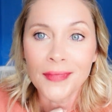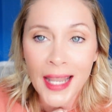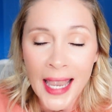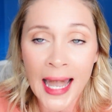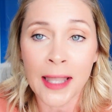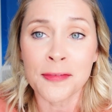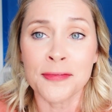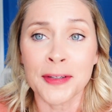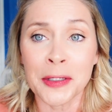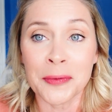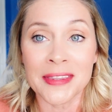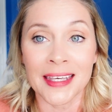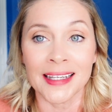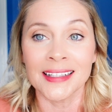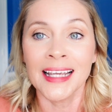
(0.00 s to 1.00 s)
have fun
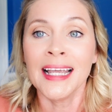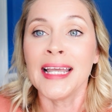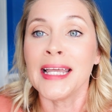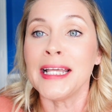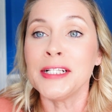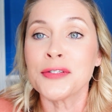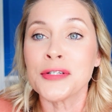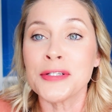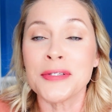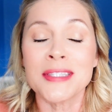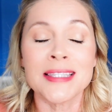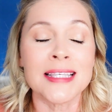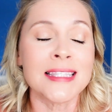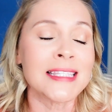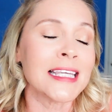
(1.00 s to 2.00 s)
with it. Introduce
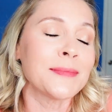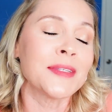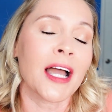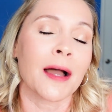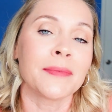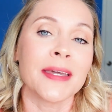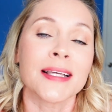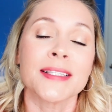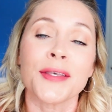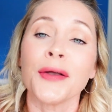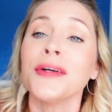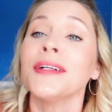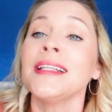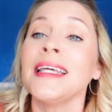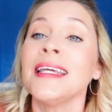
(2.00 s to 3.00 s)
the STEAM topics
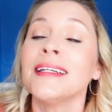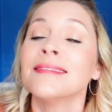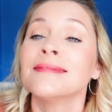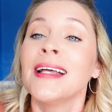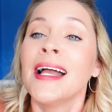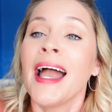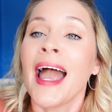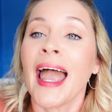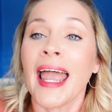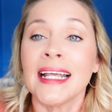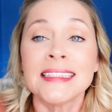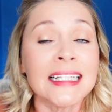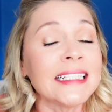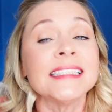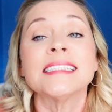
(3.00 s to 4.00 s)
early
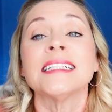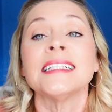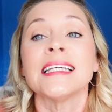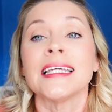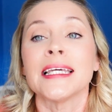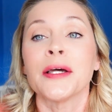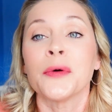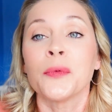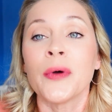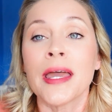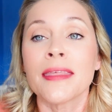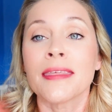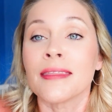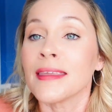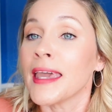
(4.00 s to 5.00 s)
and easily
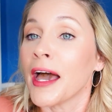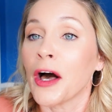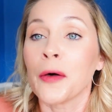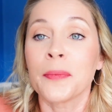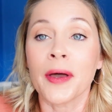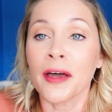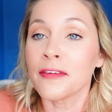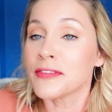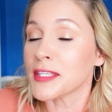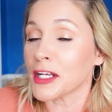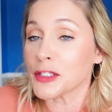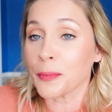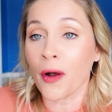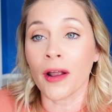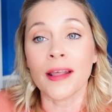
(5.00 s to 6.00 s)
with the help of
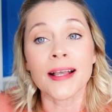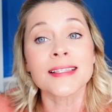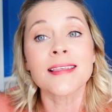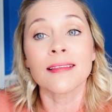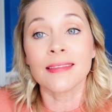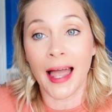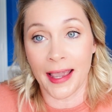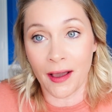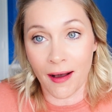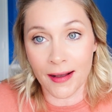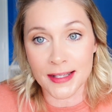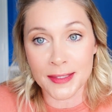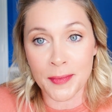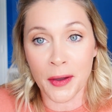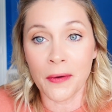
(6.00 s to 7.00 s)
such products like
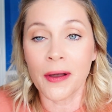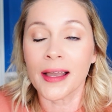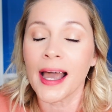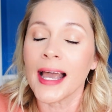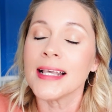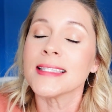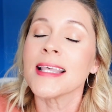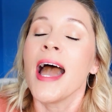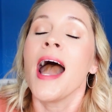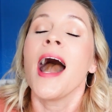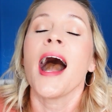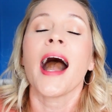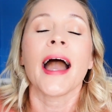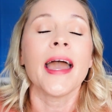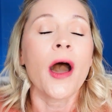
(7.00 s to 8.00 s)
Osmo. Guys,
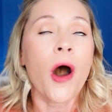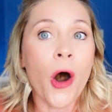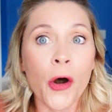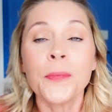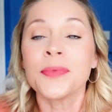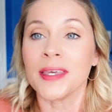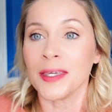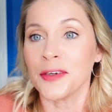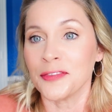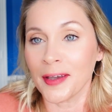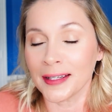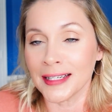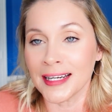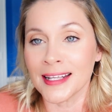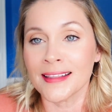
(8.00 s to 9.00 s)
I hope that you
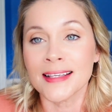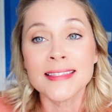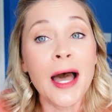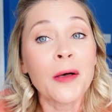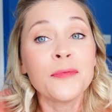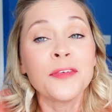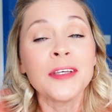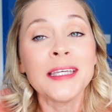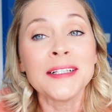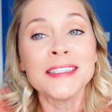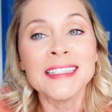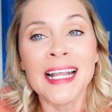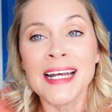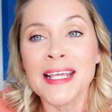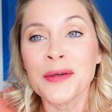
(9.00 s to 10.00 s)
found any of this helpful,
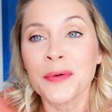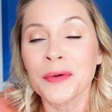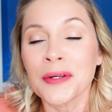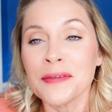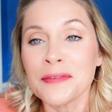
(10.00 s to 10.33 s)
entertaining, or